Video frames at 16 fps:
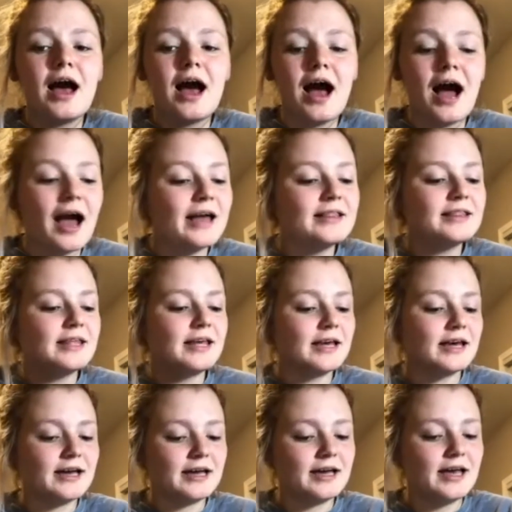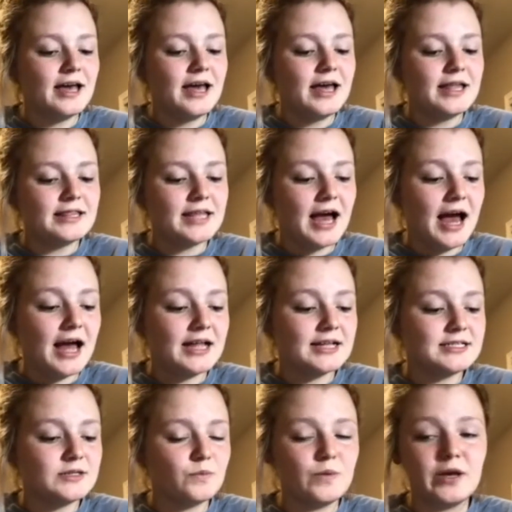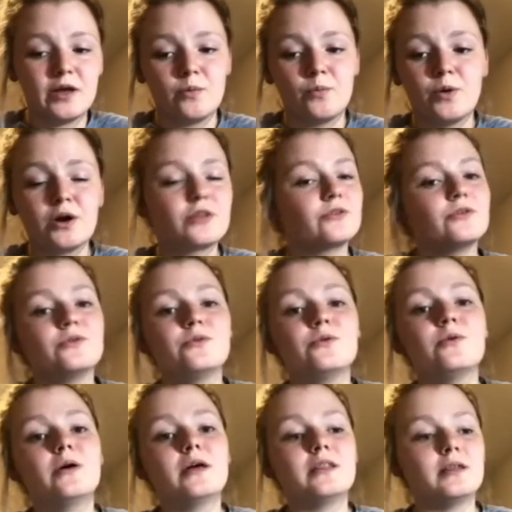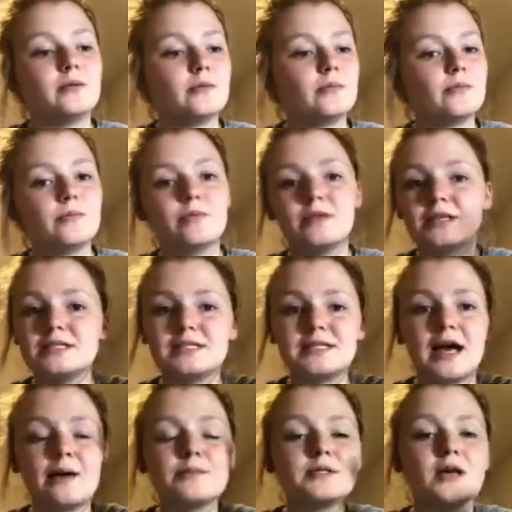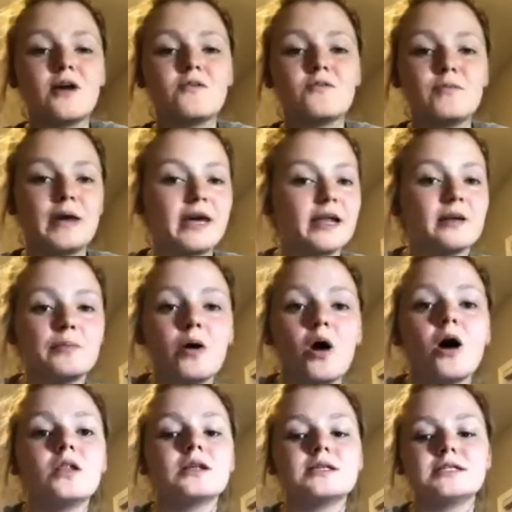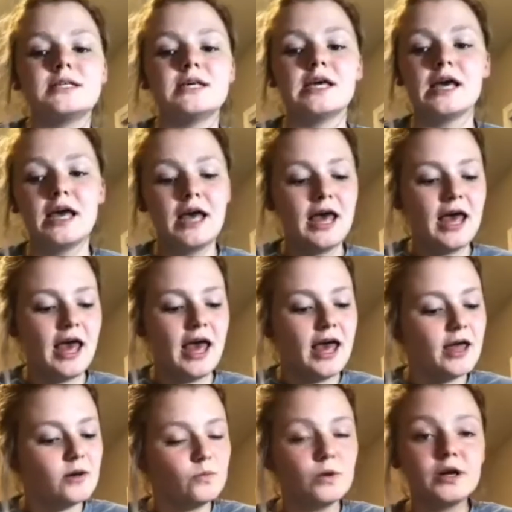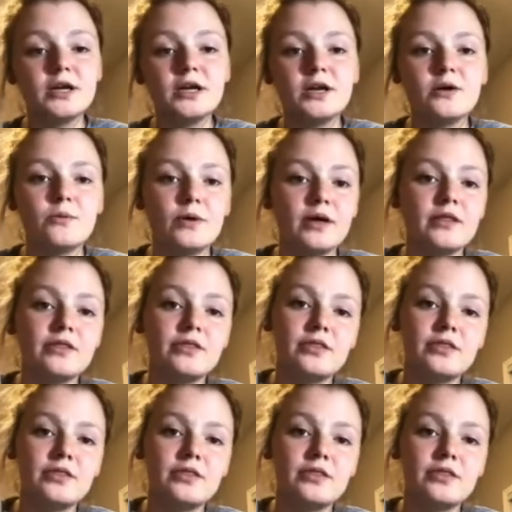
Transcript: I think that we can work through the steps of making a policy and working with